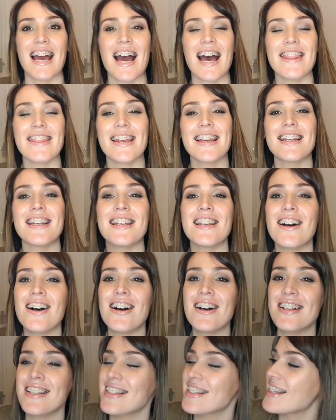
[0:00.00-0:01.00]
And then
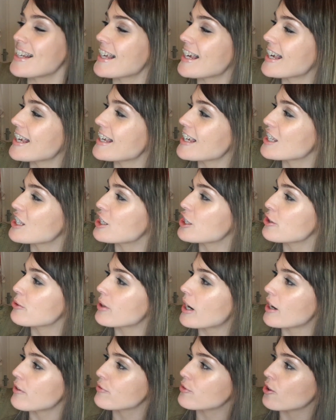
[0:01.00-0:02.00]
lastly, you
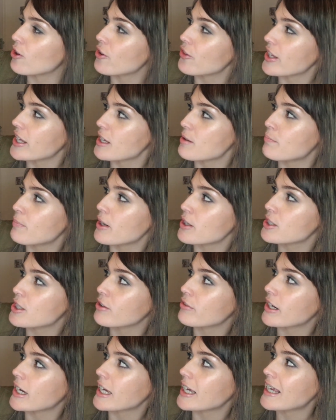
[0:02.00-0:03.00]
have got the
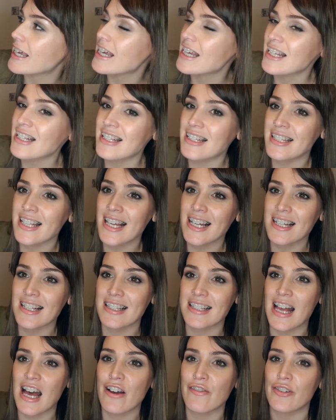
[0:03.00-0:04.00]
Butterick six
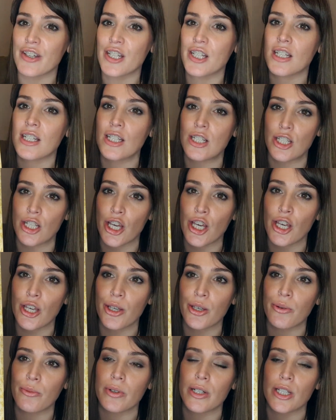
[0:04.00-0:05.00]
seven
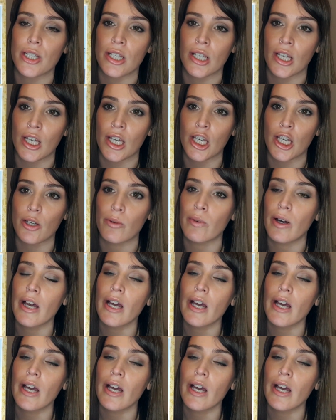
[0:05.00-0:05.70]
two two.